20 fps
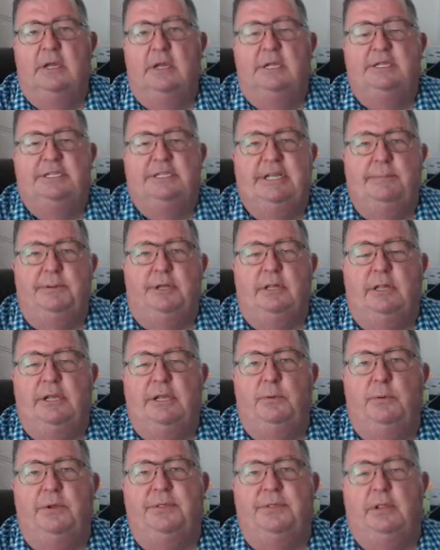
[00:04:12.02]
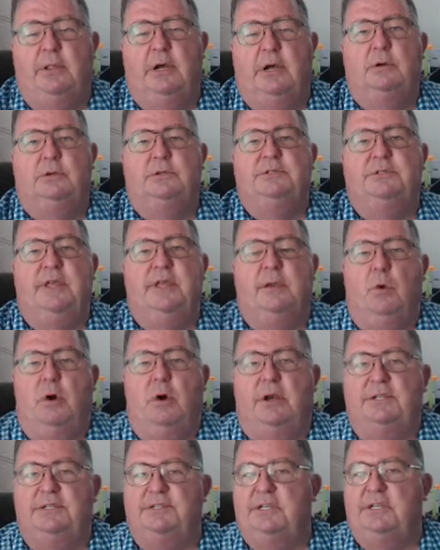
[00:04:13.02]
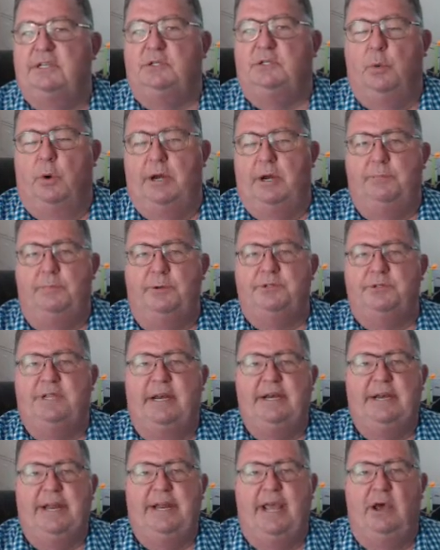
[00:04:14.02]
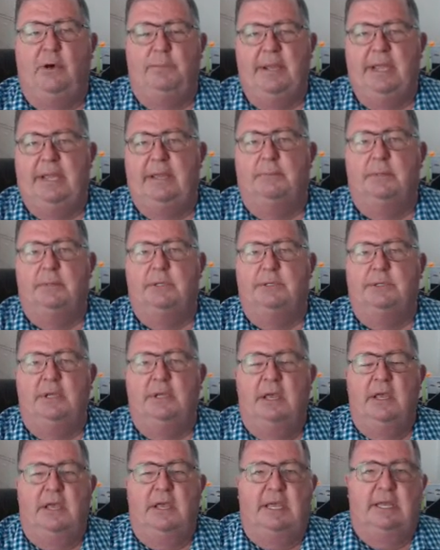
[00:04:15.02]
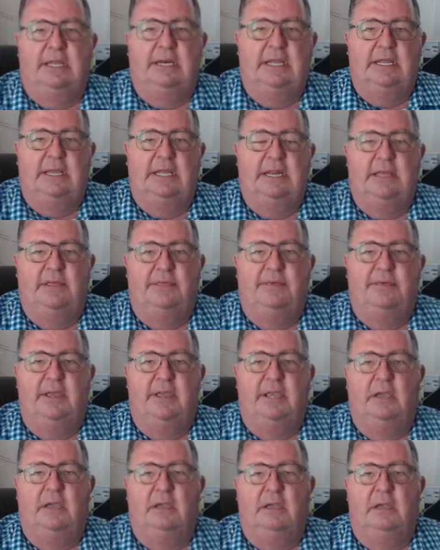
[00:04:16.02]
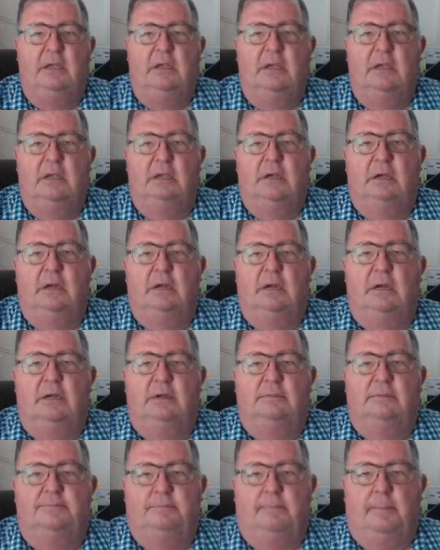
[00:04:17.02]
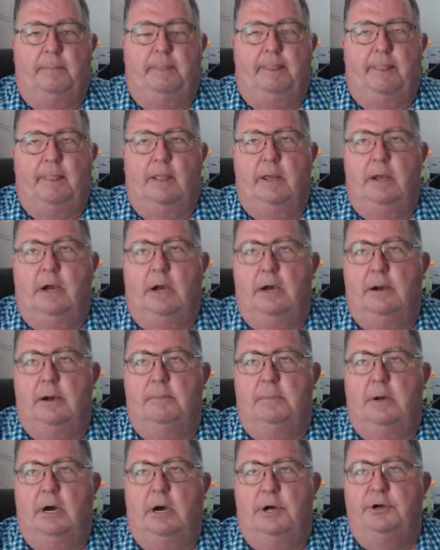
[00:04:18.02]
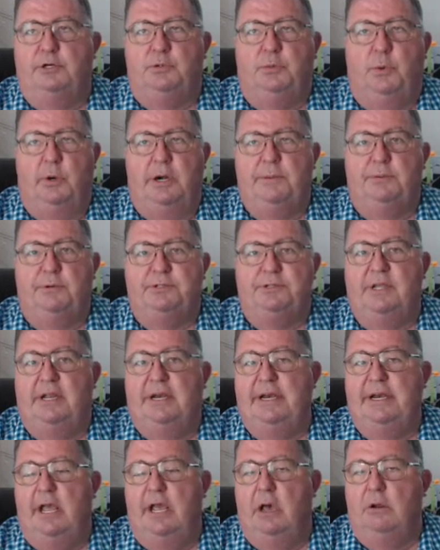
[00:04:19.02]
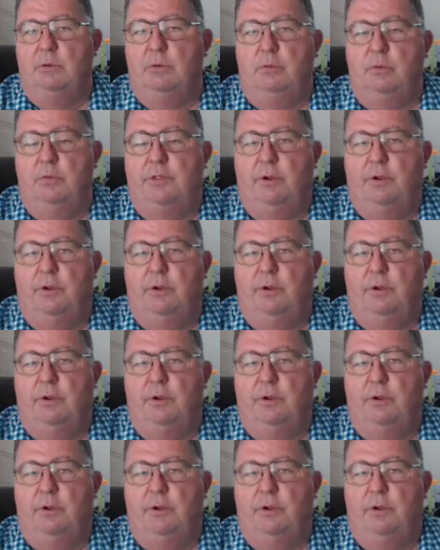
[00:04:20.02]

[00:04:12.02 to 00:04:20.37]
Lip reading: Typically with loans, they want to see a 20% down payment, and anything under 20% down,